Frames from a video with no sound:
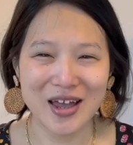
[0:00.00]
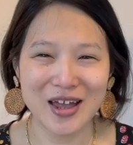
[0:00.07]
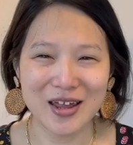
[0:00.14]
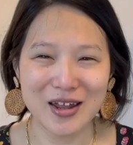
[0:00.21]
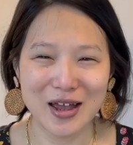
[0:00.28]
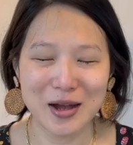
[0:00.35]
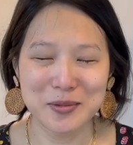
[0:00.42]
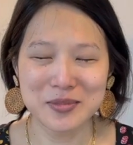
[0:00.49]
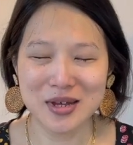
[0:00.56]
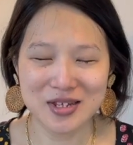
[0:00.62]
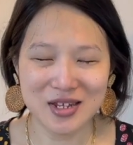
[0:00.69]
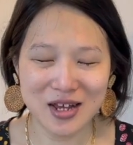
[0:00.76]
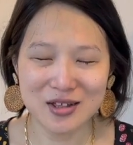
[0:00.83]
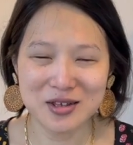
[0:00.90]
I'm
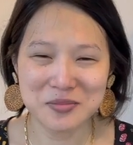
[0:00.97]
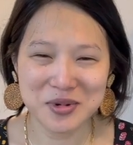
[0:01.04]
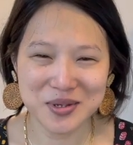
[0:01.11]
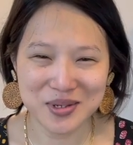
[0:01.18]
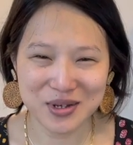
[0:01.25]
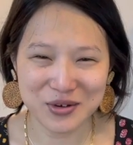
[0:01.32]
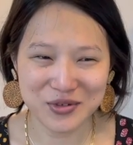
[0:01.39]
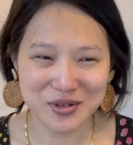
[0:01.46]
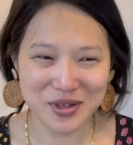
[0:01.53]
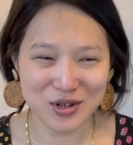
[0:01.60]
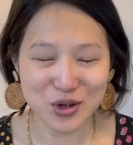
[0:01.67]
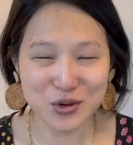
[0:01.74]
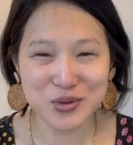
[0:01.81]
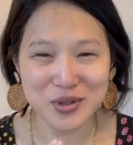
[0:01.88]
like telling myself that
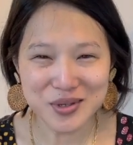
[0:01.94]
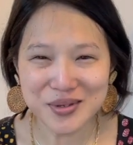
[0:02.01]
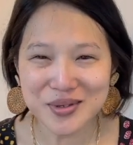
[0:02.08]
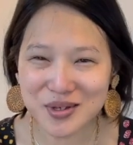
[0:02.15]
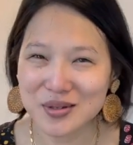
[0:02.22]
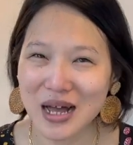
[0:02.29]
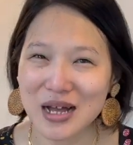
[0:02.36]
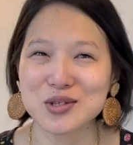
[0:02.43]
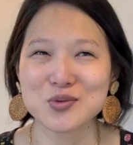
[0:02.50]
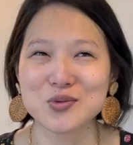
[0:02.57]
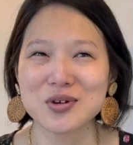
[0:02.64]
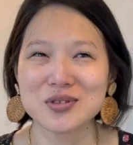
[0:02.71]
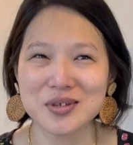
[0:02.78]
like, no, this is the last one,